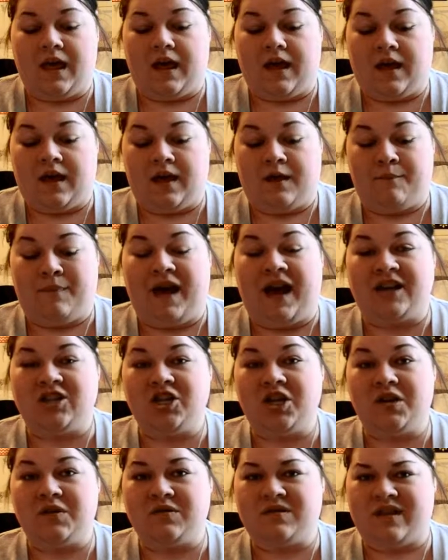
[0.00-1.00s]
I
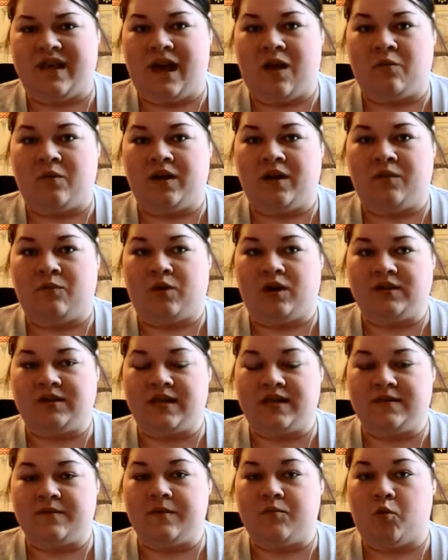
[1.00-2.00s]
chose that one. It works
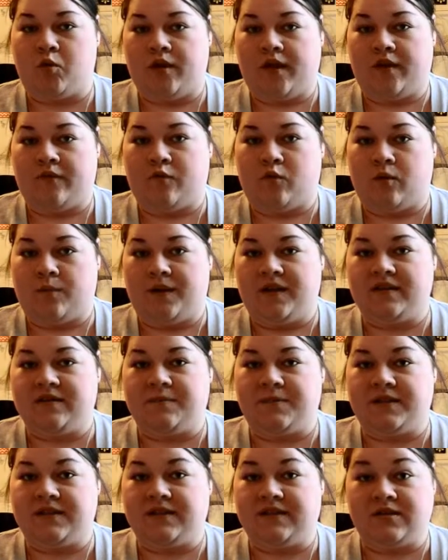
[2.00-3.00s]
out to be more like 4 months,
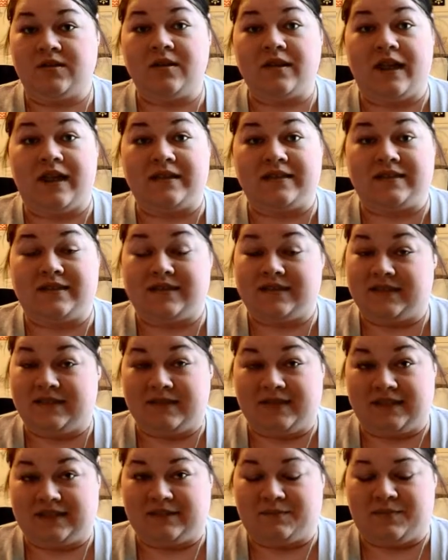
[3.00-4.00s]
but it's still less than
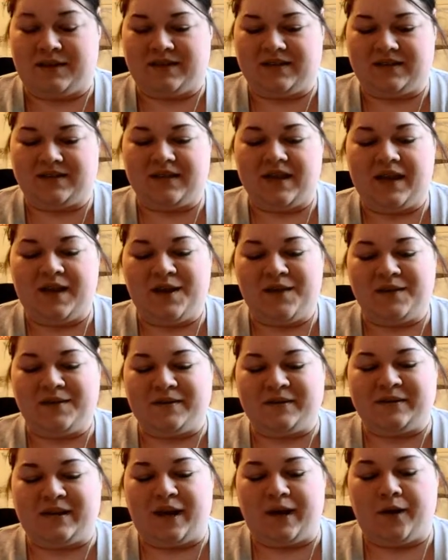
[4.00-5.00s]
6 months.
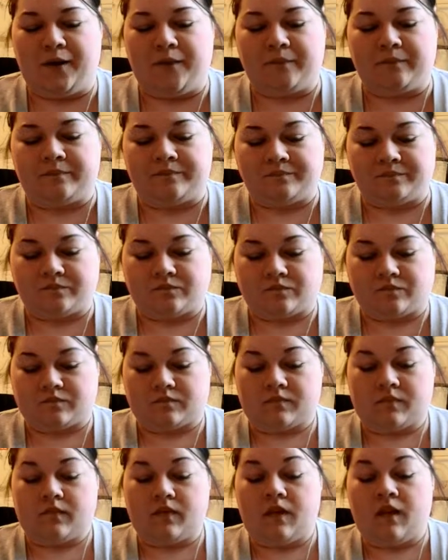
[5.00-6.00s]
So
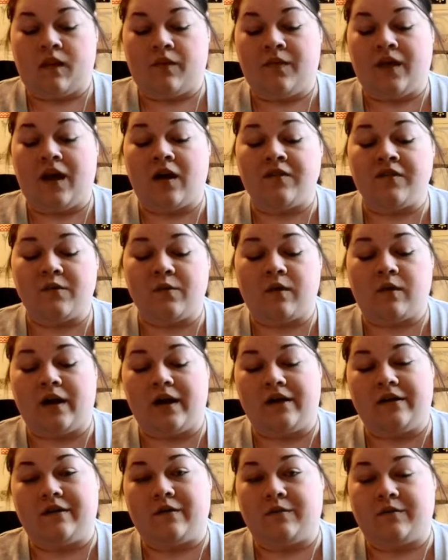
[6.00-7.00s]
they also require
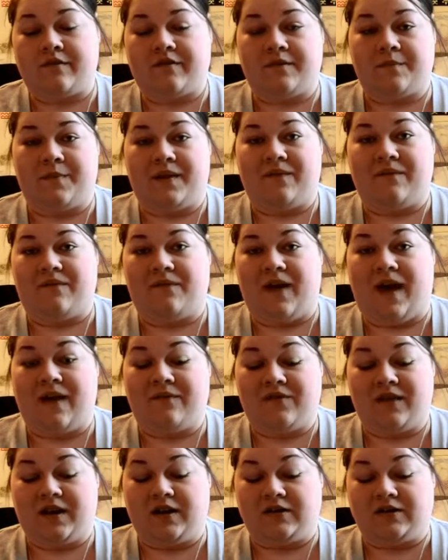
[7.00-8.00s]
you to submit
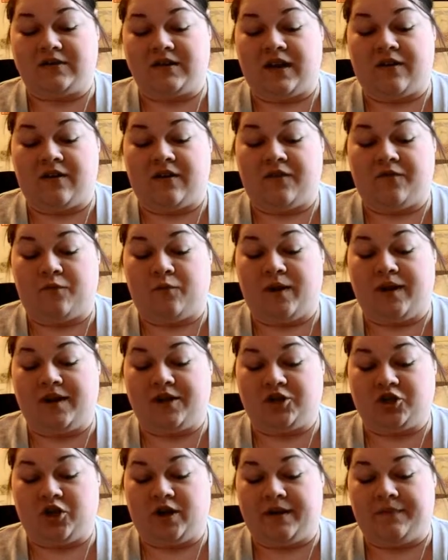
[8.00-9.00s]
5 years of weight
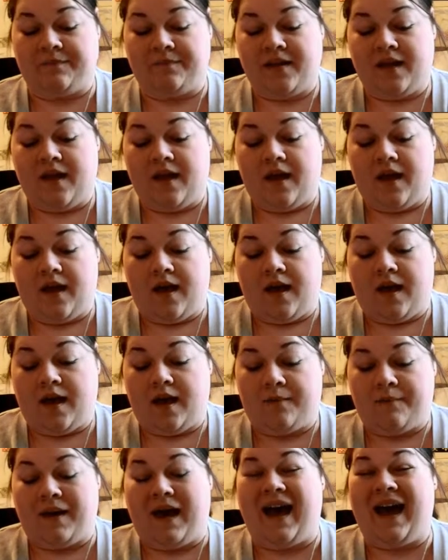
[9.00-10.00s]
history.
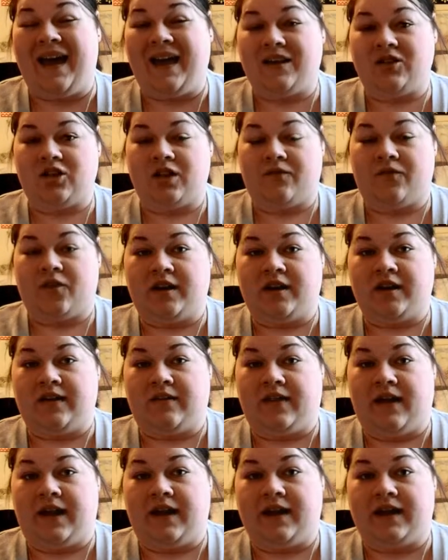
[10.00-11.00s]
I actually
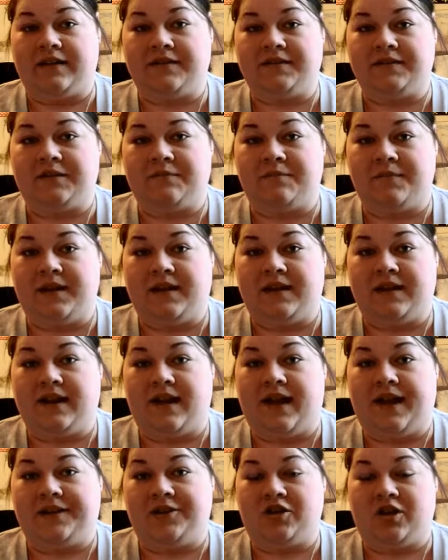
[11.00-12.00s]
did that. I submitted
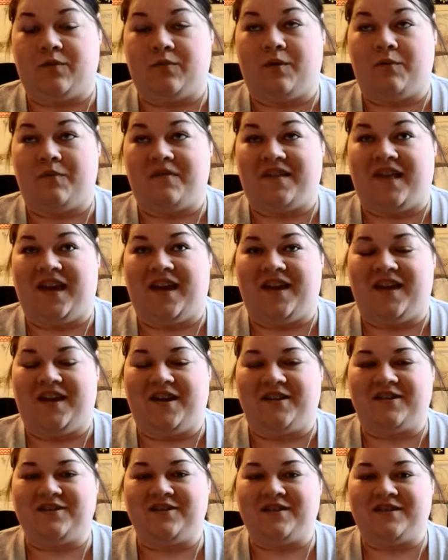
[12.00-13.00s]
actually what was 8
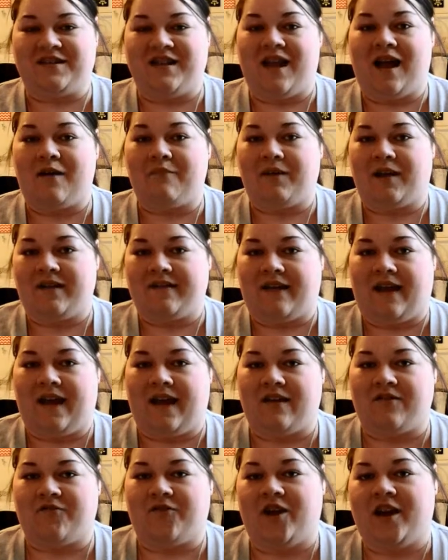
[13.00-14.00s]
years, not because I
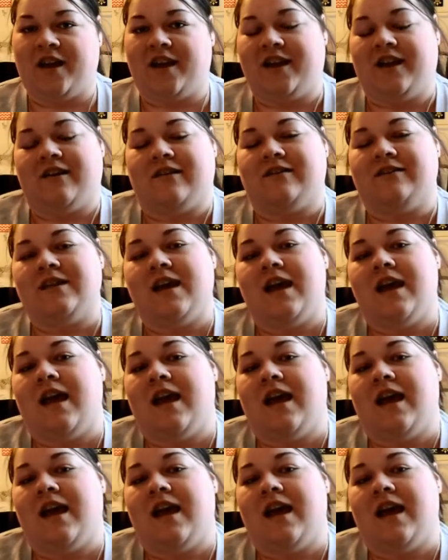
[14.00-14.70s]
asked for 8 years.